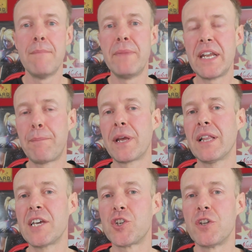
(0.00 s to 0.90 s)

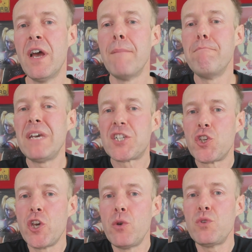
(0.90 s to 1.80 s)
manipulation,
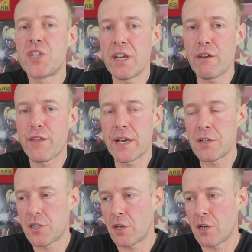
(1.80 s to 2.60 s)
misusing things